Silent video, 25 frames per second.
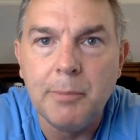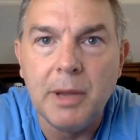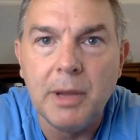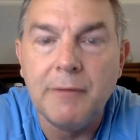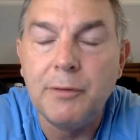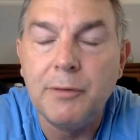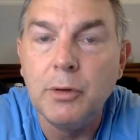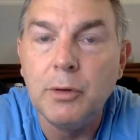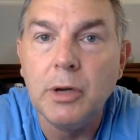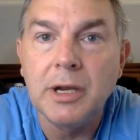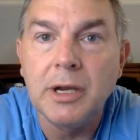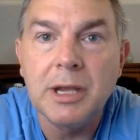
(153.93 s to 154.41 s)
But
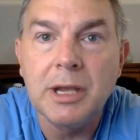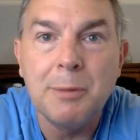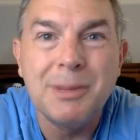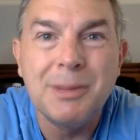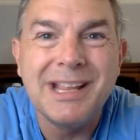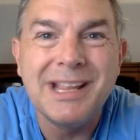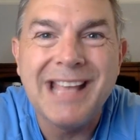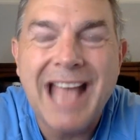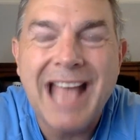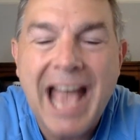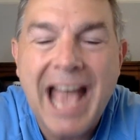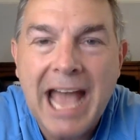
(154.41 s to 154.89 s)
if you look at them
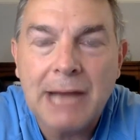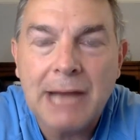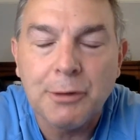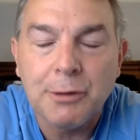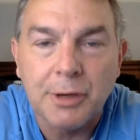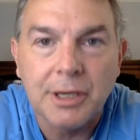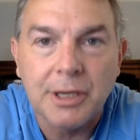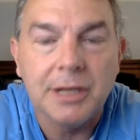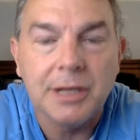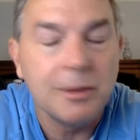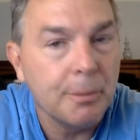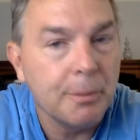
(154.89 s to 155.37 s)
in the
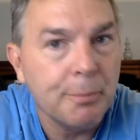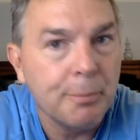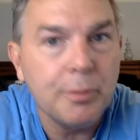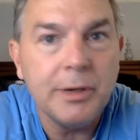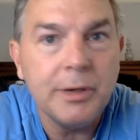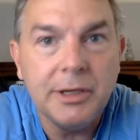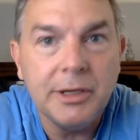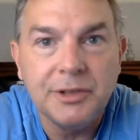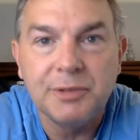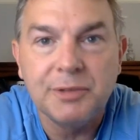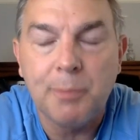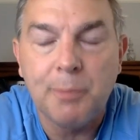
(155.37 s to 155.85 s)
aggregate, they're
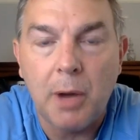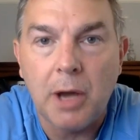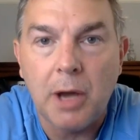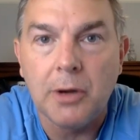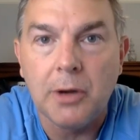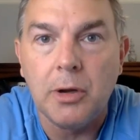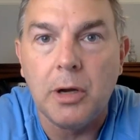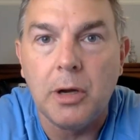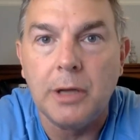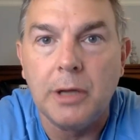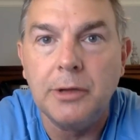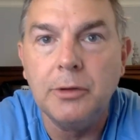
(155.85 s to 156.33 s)
pretty spot on.